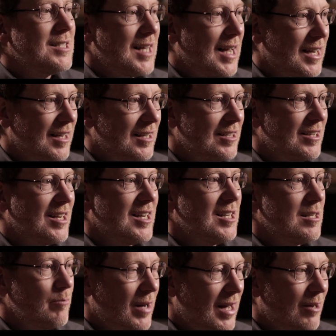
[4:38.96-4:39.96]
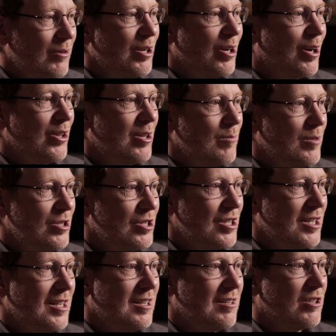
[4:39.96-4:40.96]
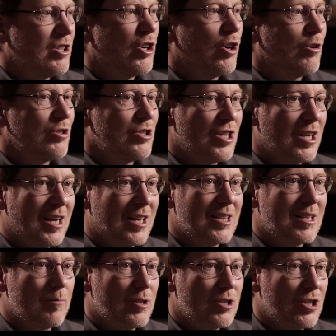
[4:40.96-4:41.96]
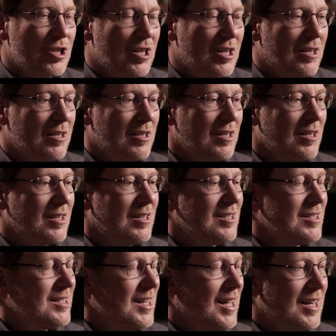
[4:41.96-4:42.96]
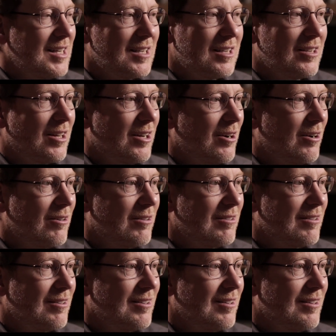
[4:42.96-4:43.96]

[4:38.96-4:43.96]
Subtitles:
second that he's pounding on the machine, cursing at the machine, standing there,